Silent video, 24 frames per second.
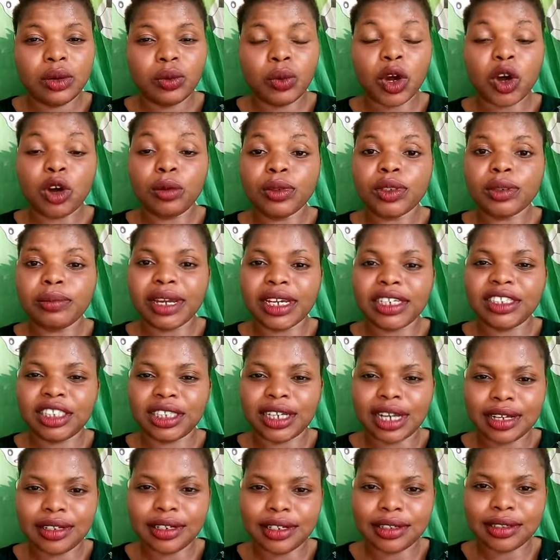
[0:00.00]
Welcome to my
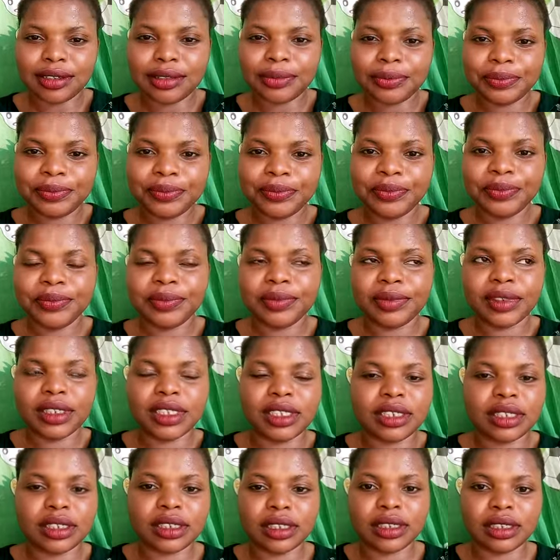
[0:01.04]
channel.
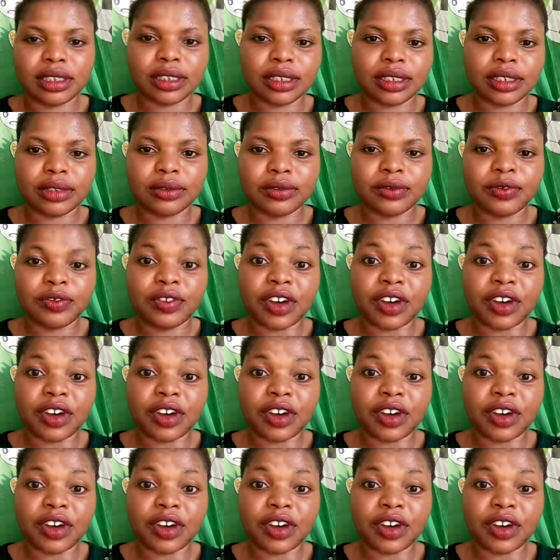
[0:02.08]
This is